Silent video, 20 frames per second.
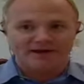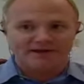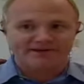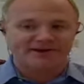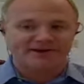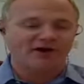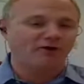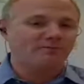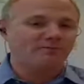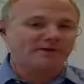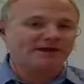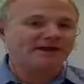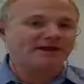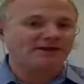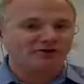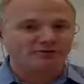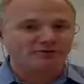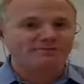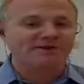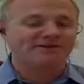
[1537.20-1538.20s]
tell me
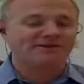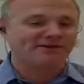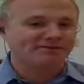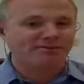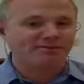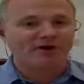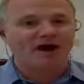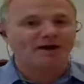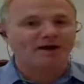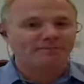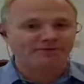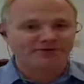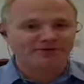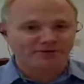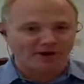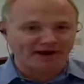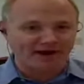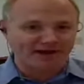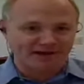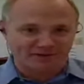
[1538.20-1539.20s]
your business problem
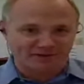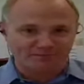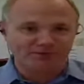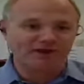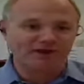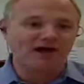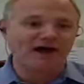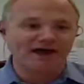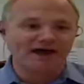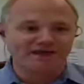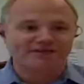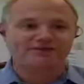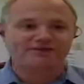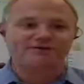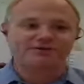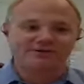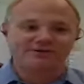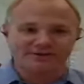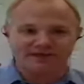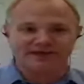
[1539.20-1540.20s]
so I can apply
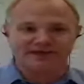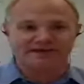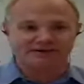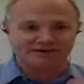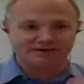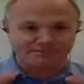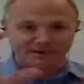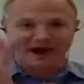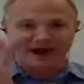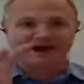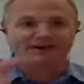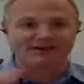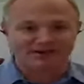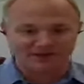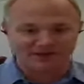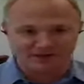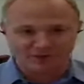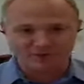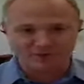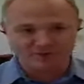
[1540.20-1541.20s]
those things back to
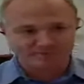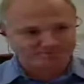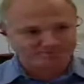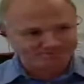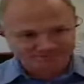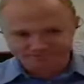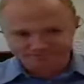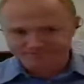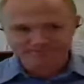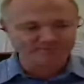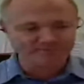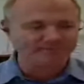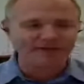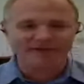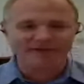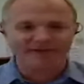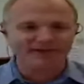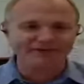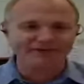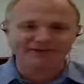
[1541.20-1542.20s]
you.
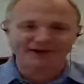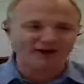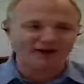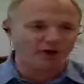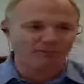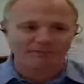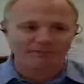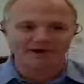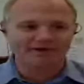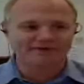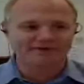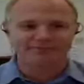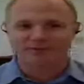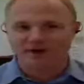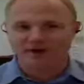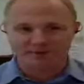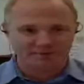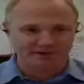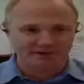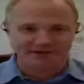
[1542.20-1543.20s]
And that's going to help us
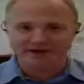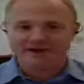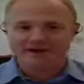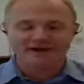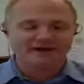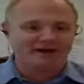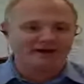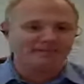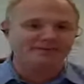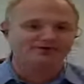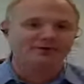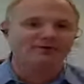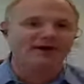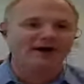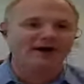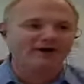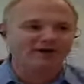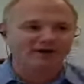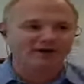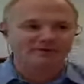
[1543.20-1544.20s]
probably come to
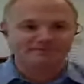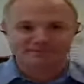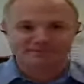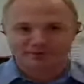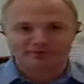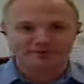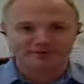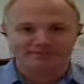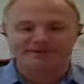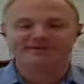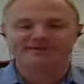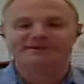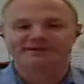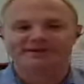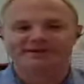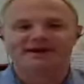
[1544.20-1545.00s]
ground on building a business